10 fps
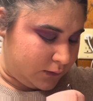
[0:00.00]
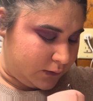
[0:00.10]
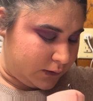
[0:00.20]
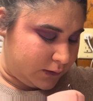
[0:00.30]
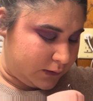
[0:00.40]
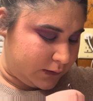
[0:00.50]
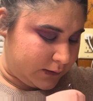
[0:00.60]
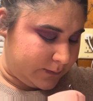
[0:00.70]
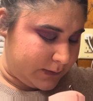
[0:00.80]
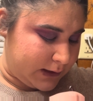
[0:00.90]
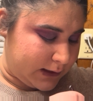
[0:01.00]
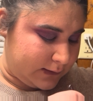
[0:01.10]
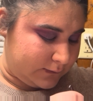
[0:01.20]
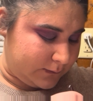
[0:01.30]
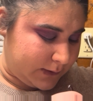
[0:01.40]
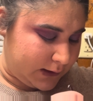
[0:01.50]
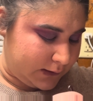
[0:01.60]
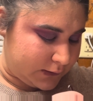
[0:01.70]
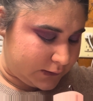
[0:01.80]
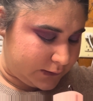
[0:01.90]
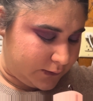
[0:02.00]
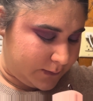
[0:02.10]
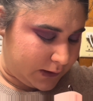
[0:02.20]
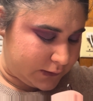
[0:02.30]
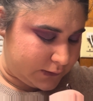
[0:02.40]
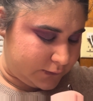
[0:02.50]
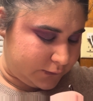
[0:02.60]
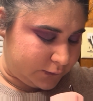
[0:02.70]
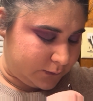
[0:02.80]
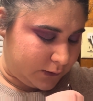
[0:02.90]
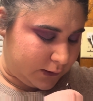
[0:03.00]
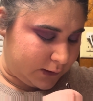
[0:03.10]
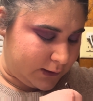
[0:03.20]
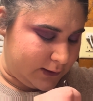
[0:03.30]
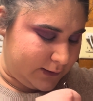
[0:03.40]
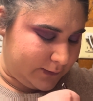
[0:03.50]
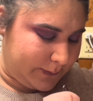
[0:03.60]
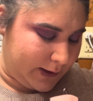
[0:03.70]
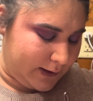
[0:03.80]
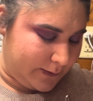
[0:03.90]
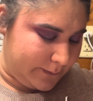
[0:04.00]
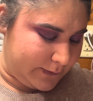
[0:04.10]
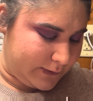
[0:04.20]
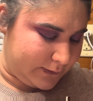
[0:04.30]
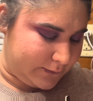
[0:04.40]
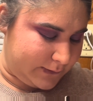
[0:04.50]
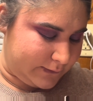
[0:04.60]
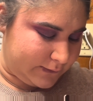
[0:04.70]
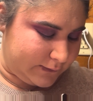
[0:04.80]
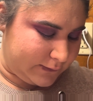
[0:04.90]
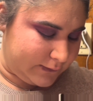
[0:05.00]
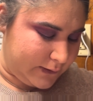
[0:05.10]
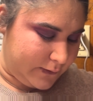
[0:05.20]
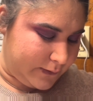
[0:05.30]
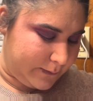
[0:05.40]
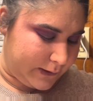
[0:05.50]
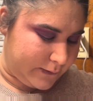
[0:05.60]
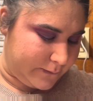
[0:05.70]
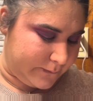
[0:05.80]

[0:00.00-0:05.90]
And I'm going to add some eyelash glue. Oh my gosh, these are so hard to pick up with the tweezers. Oh, there we go.